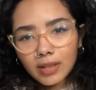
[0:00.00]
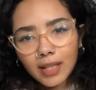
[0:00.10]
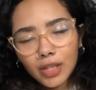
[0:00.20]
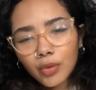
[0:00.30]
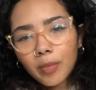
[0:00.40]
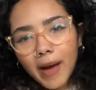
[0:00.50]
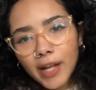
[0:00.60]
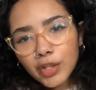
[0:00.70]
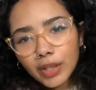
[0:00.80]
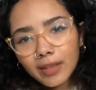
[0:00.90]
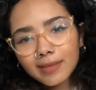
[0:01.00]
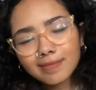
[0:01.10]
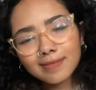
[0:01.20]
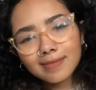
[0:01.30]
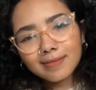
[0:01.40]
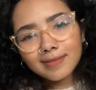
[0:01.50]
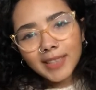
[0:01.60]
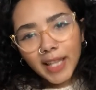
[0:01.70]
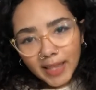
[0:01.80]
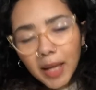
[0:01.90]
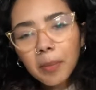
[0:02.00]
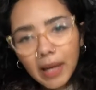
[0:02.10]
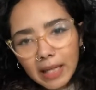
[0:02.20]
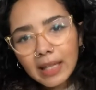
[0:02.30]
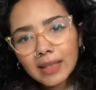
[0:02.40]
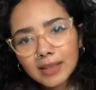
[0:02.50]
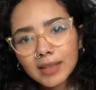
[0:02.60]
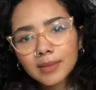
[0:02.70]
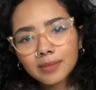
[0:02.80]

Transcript: Can you imagine that they make it